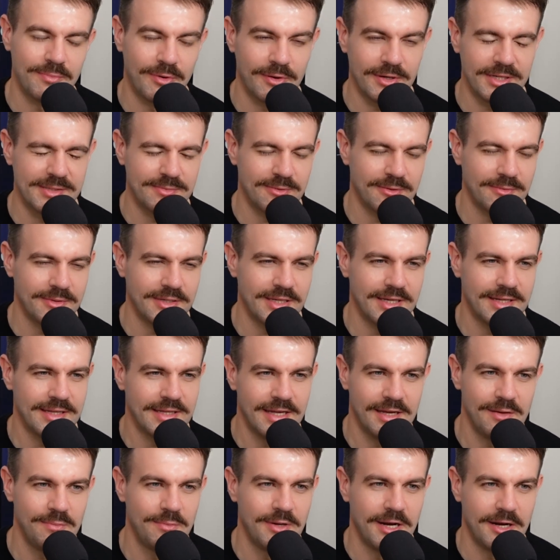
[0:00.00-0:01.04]
body's probably getting
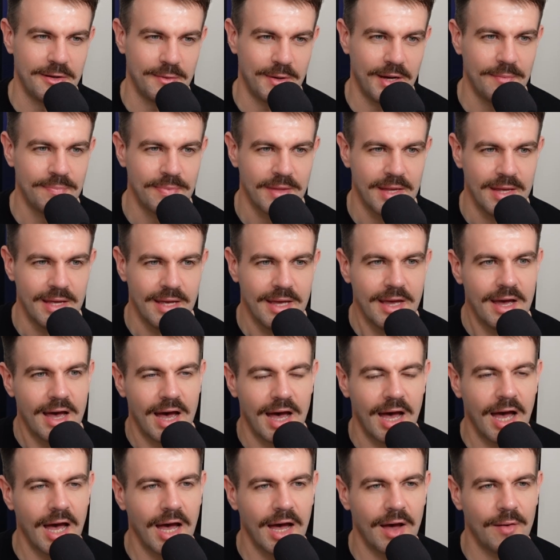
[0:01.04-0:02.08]
there. But anyway,
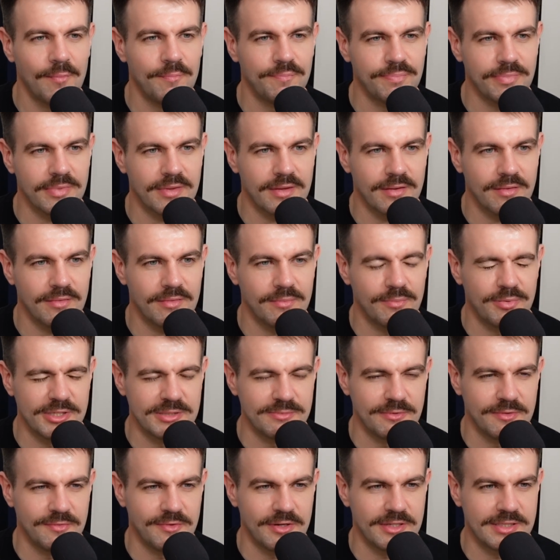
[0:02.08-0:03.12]
um,
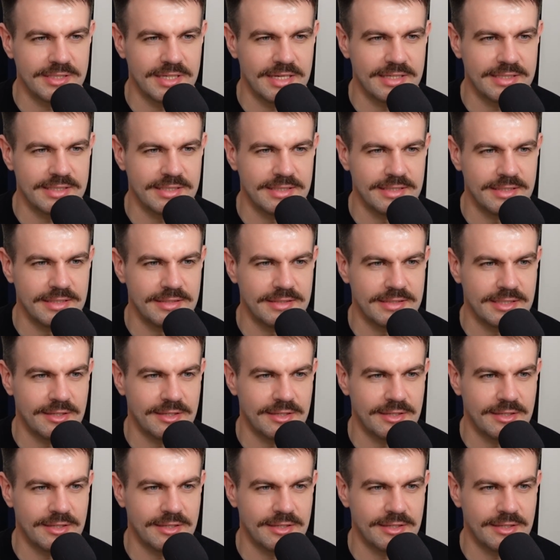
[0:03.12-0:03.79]
Brisbane versus Essendon.